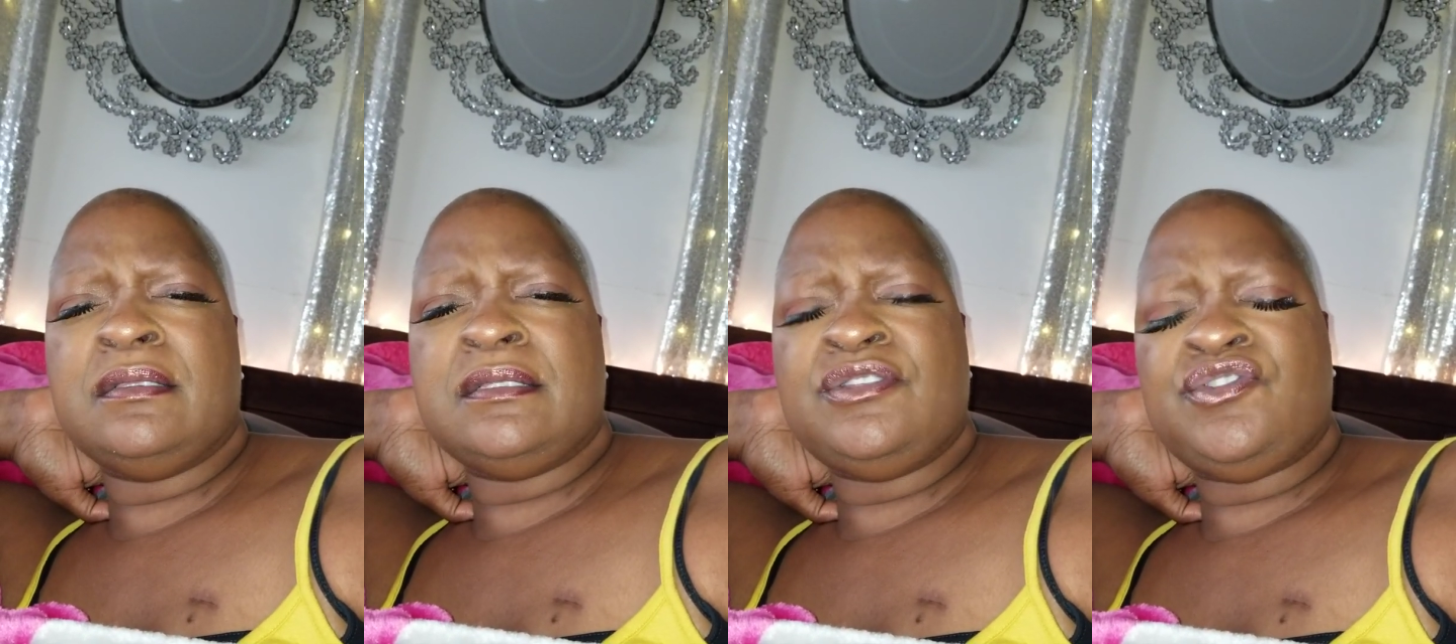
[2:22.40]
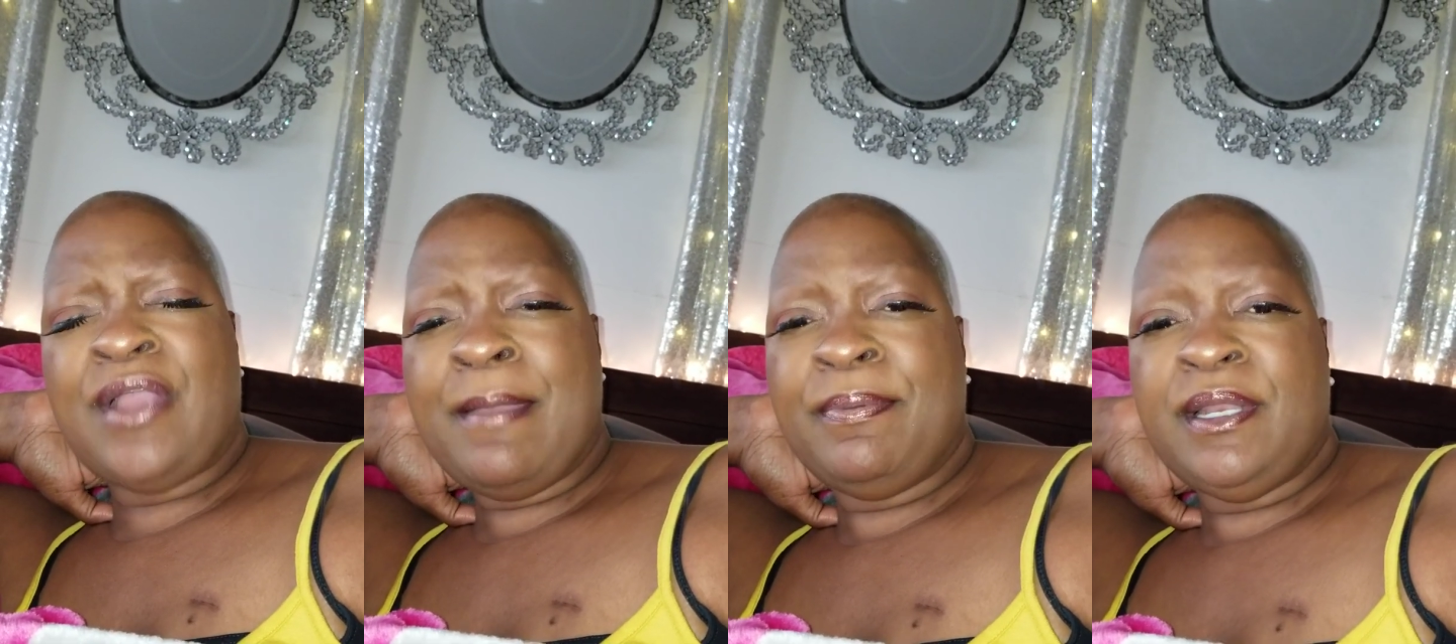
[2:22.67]

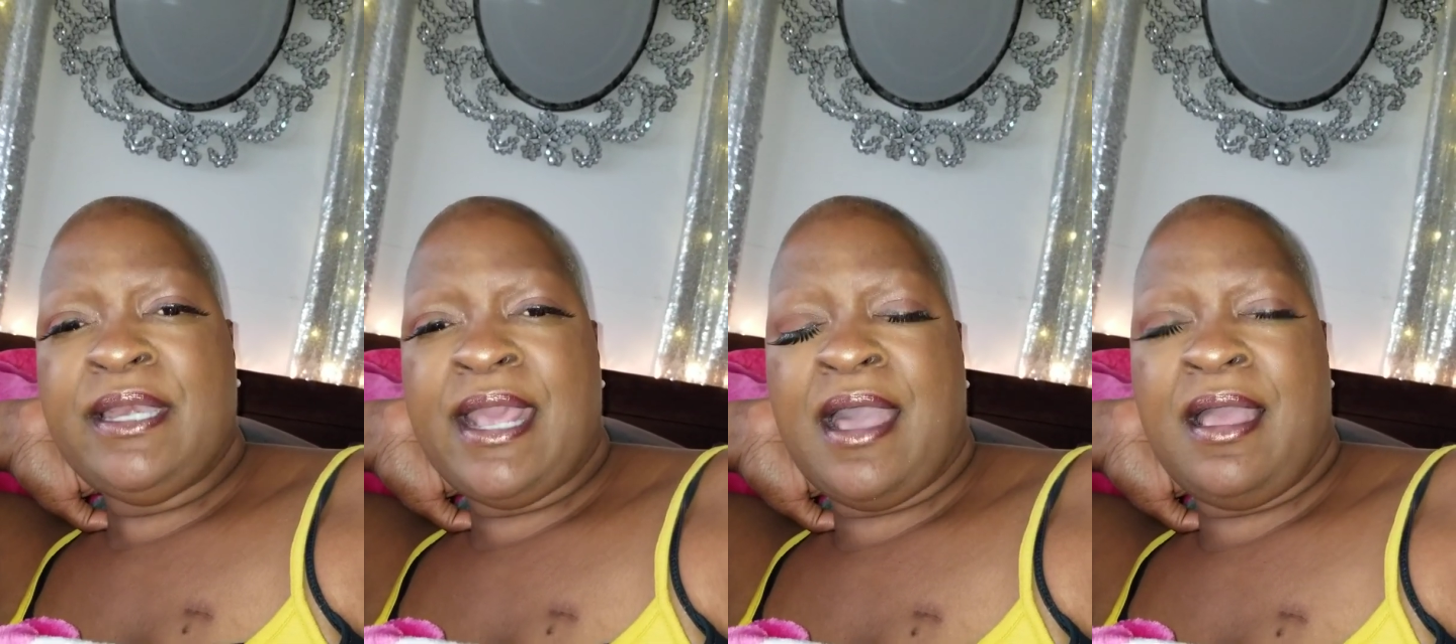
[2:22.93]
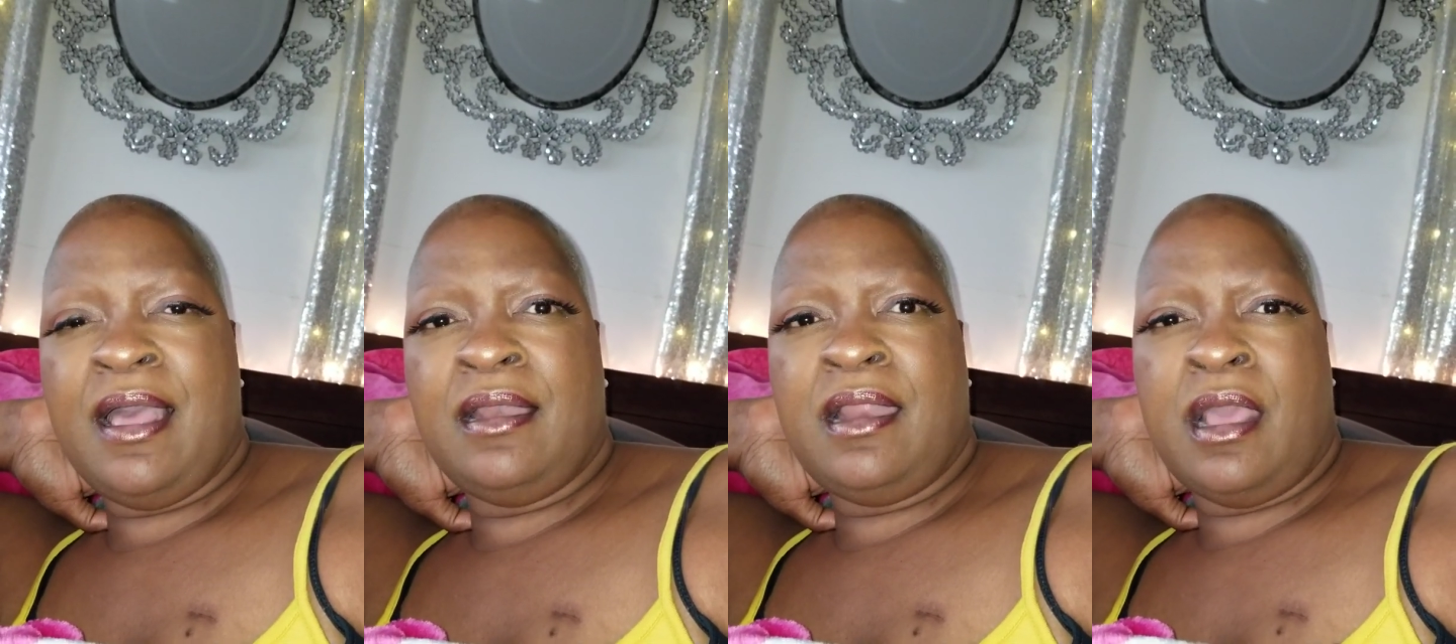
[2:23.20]
Drop
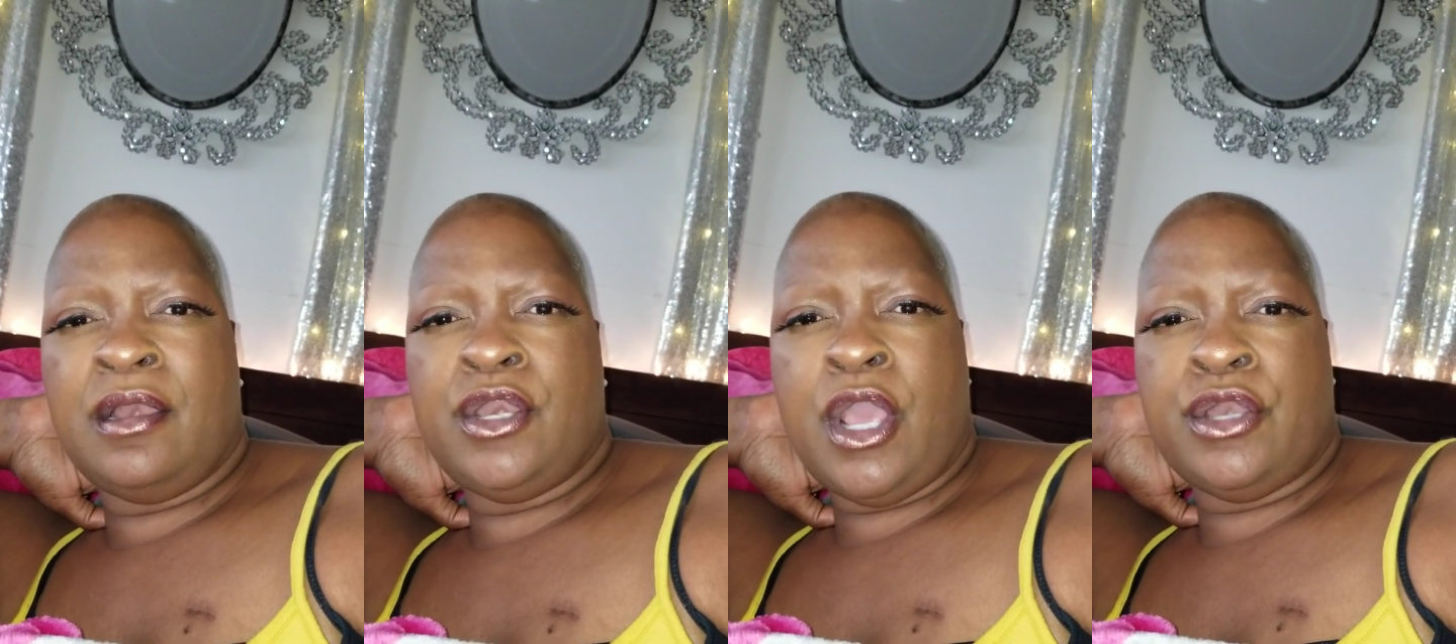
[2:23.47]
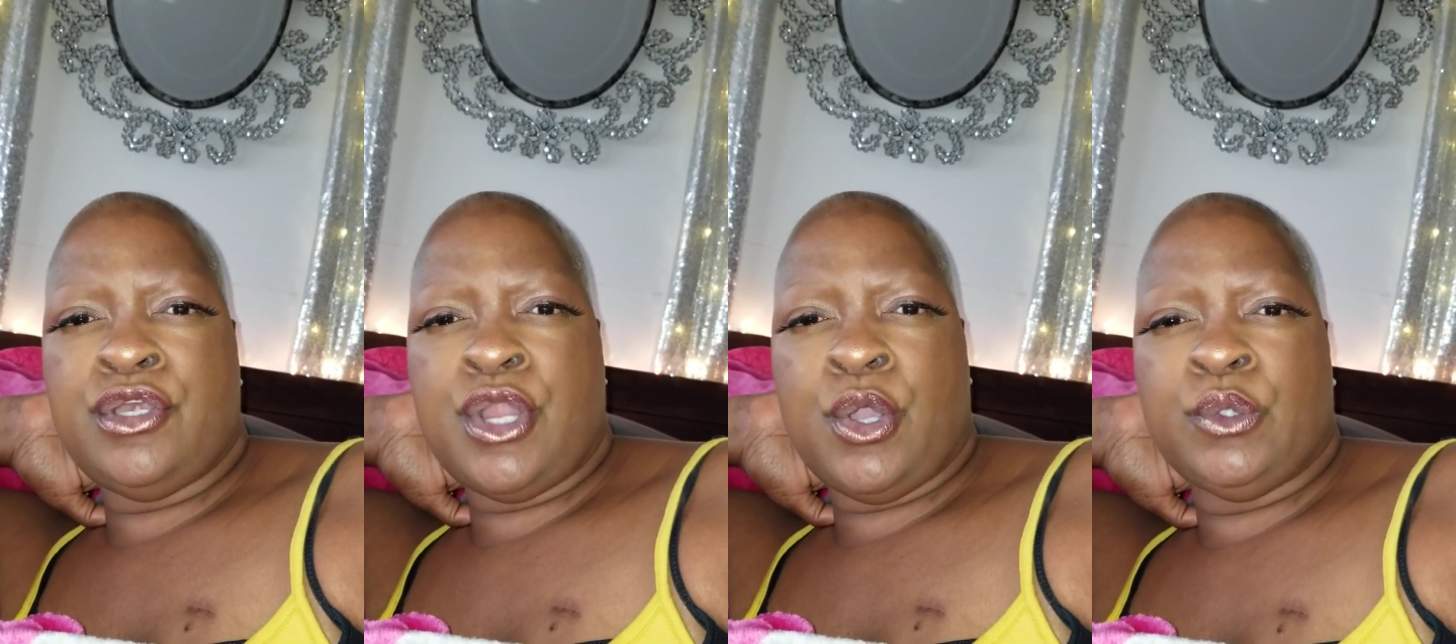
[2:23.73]

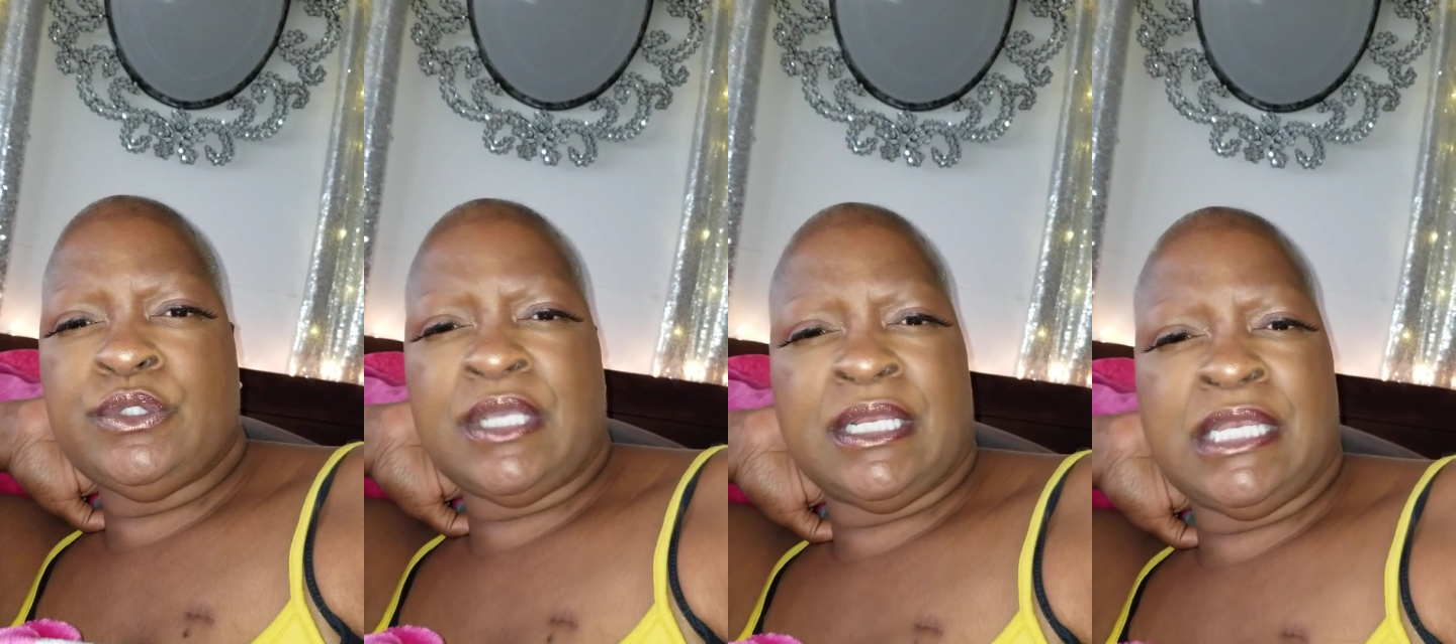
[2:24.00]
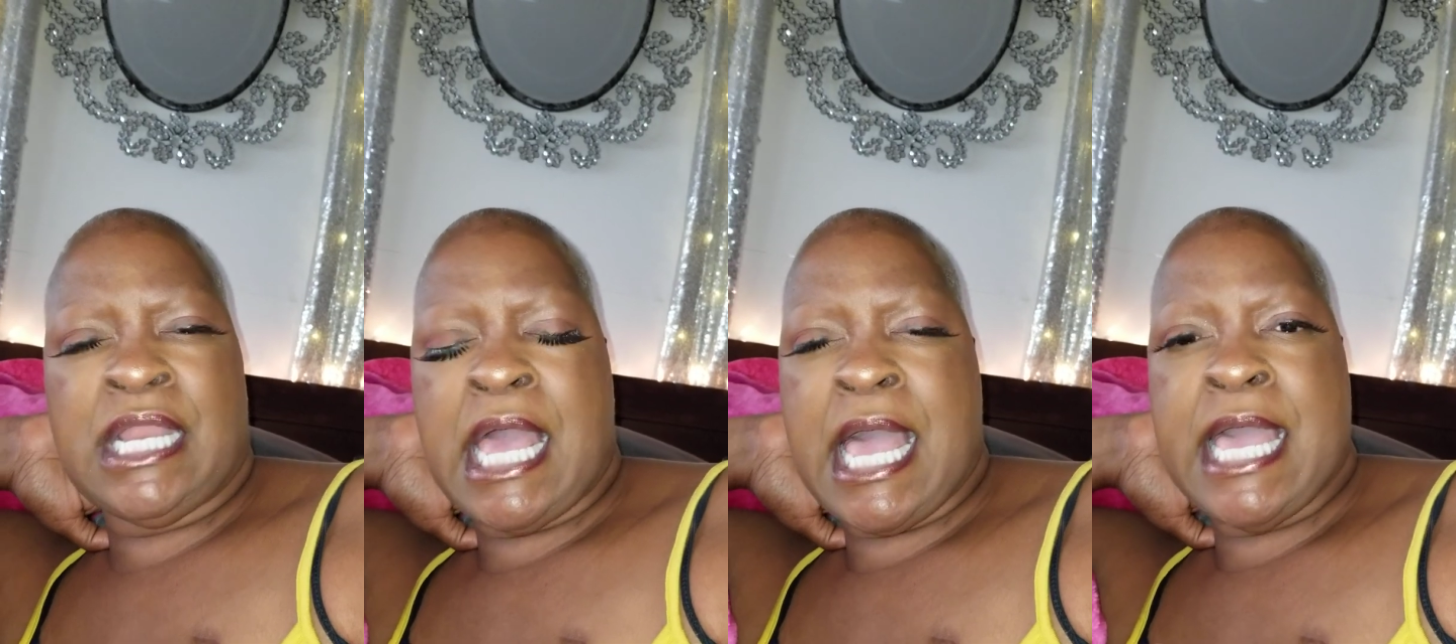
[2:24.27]
a note, a
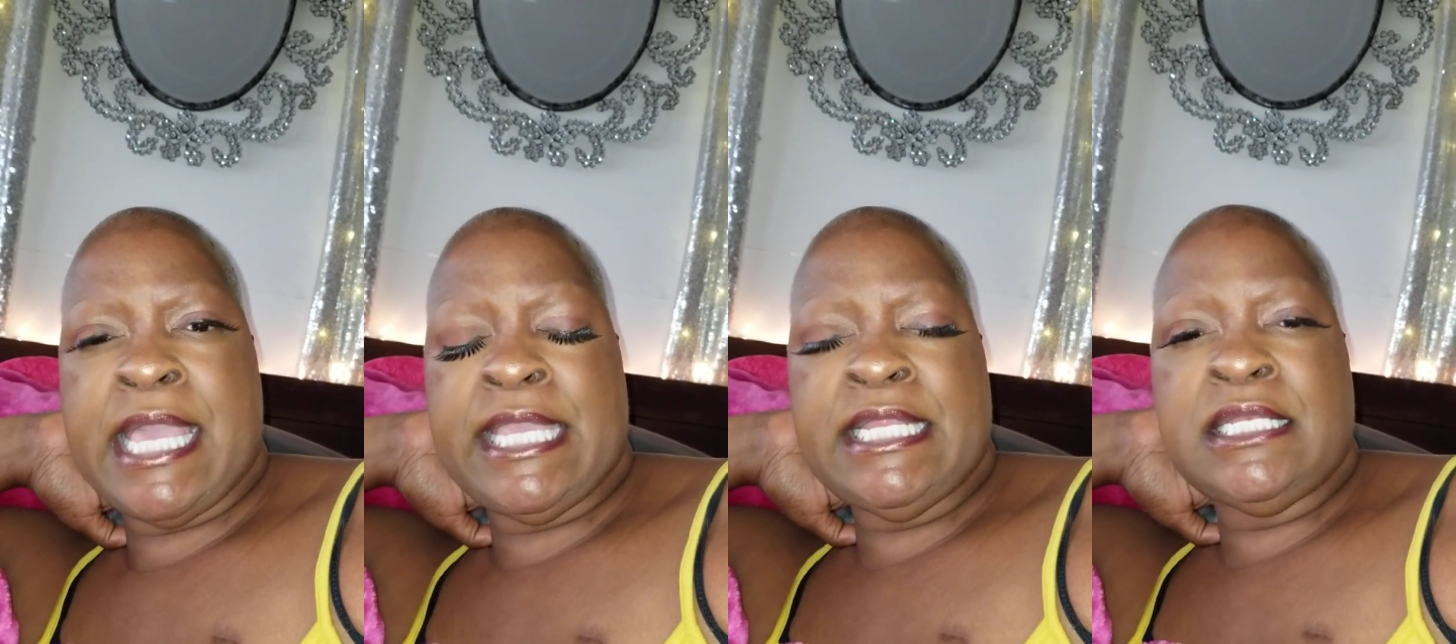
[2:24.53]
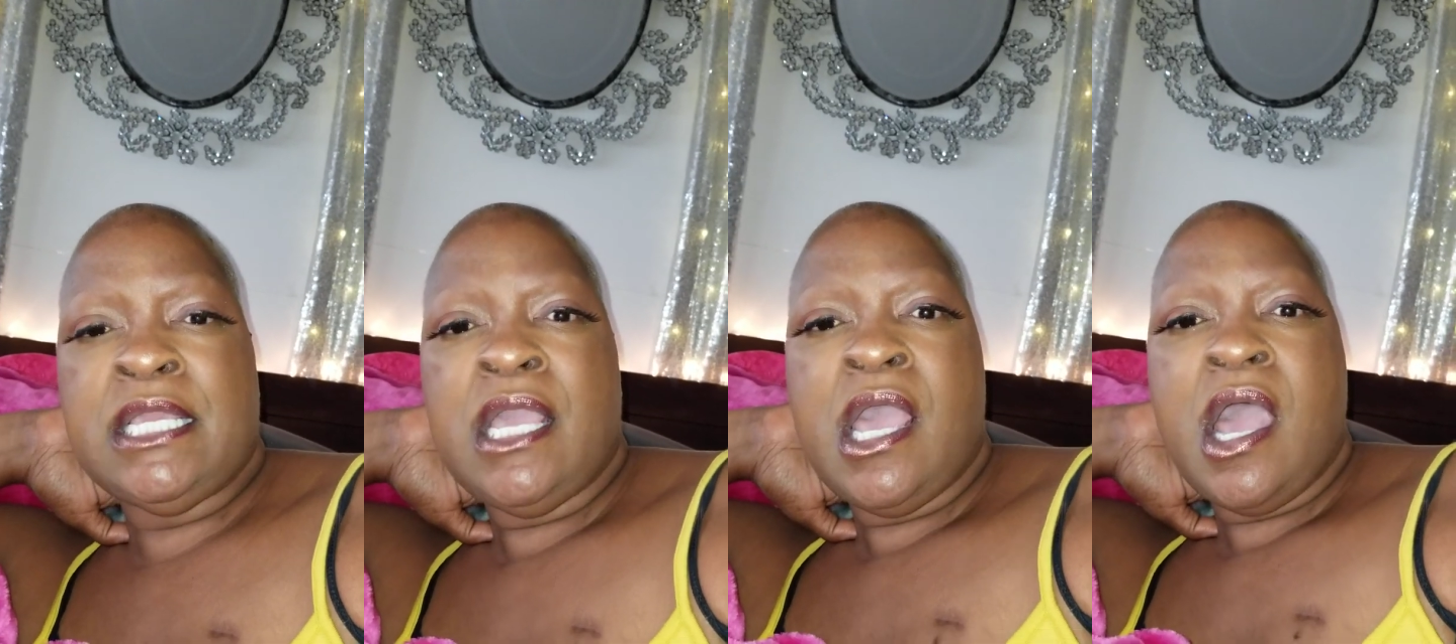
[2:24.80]

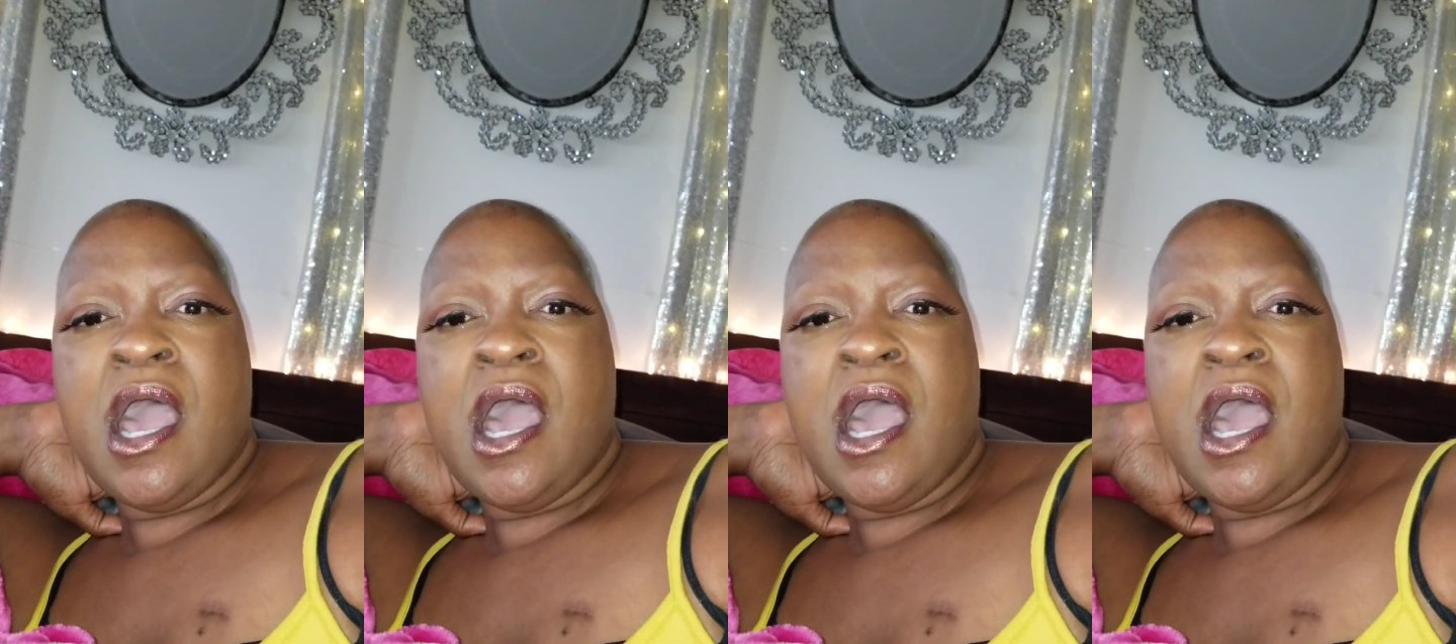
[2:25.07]
line,